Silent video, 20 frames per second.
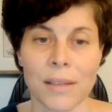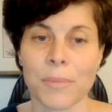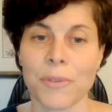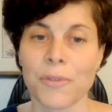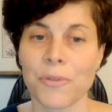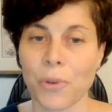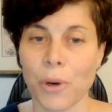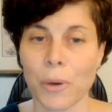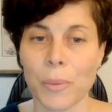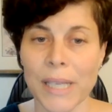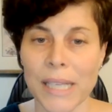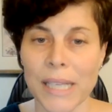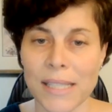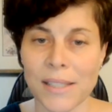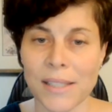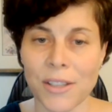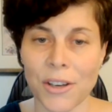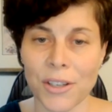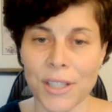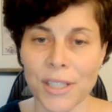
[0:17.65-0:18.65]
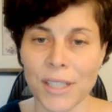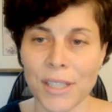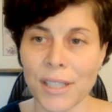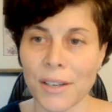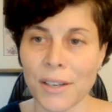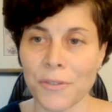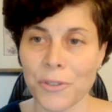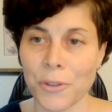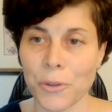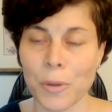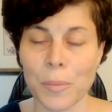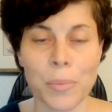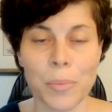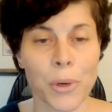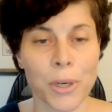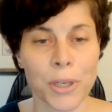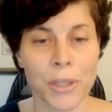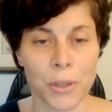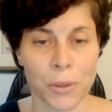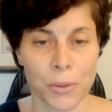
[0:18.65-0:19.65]
Before we get started, a few
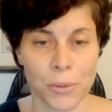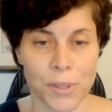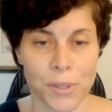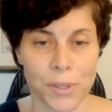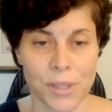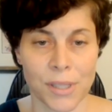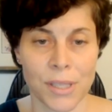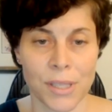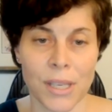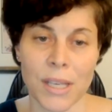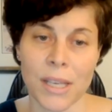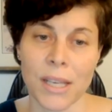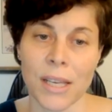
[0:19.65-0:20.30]
important notes.